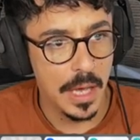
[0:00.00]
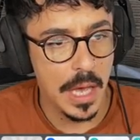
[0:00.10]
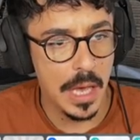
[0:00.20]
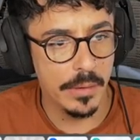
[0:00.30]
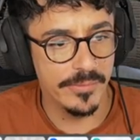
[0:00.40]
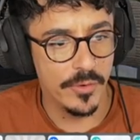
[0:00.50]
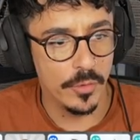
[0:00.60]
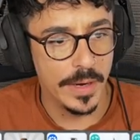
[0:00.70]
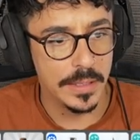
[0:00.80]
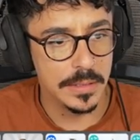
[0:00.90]
Oh, I'm
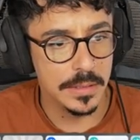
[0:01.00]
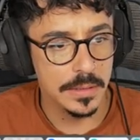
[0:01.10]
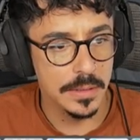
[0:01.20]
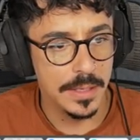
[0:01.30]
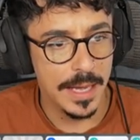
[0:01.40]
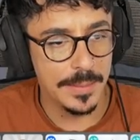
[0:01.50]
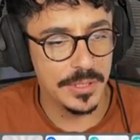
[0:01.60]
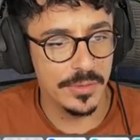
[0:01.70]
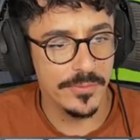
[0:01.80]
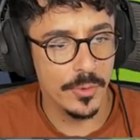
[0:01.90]
for it.
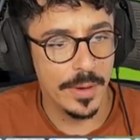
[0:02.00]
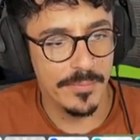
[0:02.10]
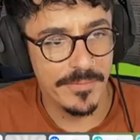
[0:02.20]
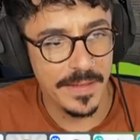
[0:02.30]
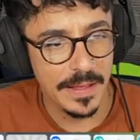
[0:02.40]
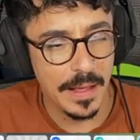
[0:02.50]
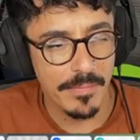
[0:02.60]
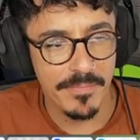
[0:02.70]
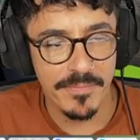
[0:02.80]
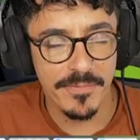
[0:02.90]
Absolutely for it. i think,
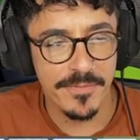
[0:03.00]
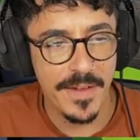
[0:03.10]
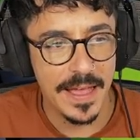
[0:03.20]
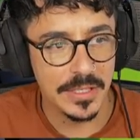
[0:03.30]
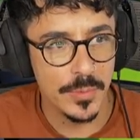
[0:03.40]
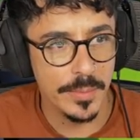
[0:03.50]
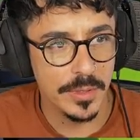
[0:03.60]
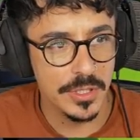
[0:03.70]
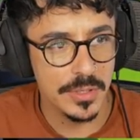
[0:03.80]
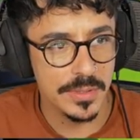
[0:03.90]
and fact, what I'm
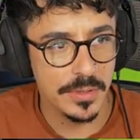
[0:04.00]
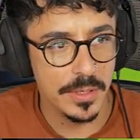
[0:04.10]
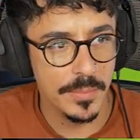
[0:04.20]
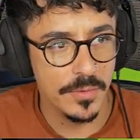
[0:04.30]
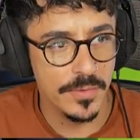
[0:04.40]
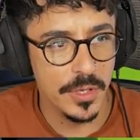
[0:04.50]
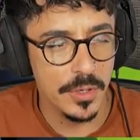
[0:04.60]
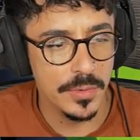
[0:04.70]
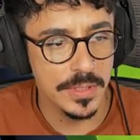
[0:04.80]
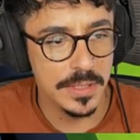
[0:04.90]
going to do is I'm going to move
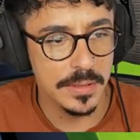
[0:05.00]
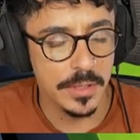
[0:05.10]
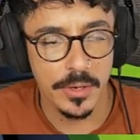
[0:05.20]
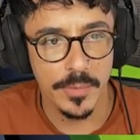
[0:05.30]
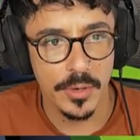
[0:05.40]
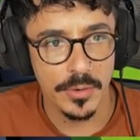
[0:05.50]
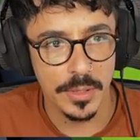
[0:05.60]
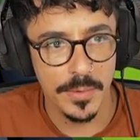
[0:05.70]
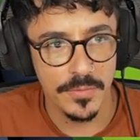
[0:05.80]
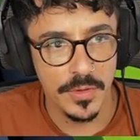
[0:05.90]
you to... No, I'm not. I'm
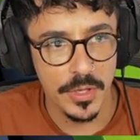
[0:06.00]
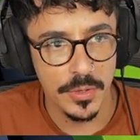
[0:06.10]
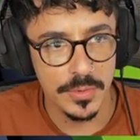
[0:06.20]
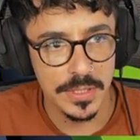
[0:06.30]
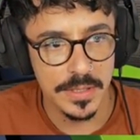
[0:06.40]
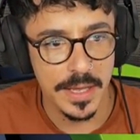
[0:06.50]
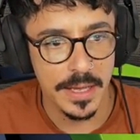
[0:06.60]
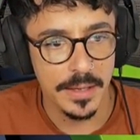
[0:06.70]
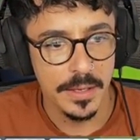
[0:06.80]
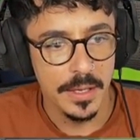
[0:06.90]
going to move you to
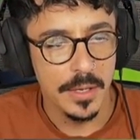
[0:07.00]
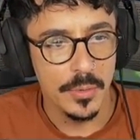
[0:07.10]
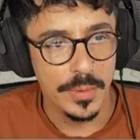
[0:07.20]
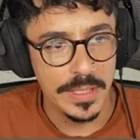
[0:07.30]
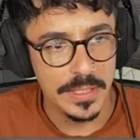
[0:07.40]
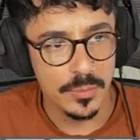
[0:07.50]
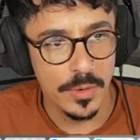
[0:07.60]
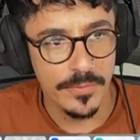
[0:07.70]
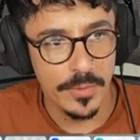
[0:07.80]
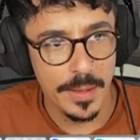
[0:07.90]
there. We need to
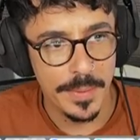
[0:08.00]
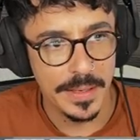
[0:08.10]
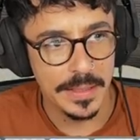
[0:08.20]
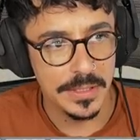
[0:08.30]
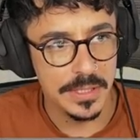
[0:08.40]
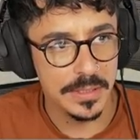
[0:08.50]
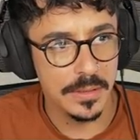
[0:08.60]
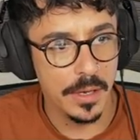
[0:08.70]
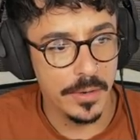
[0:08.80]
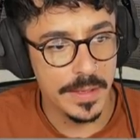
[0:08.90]
whiffle that back into...
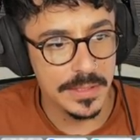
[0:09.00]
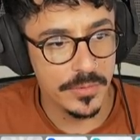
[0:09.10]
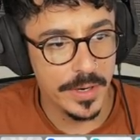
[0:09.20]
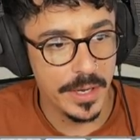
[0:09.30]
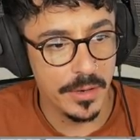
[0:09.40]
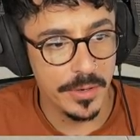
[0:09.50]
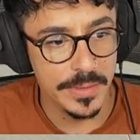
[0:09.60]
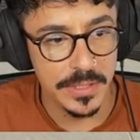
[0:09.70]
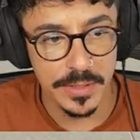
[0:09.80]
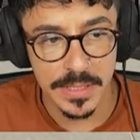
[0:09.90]
Oh, no, that's all right. Oh, no,
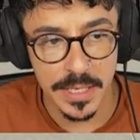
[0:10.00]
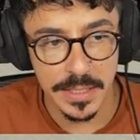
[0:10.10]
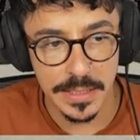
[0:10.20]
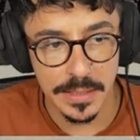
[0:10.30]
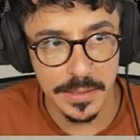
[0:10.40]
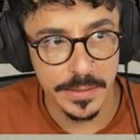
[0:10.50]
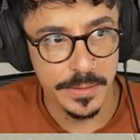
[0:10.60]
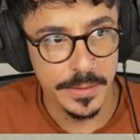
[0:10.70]
it's not. It's cutting in. that.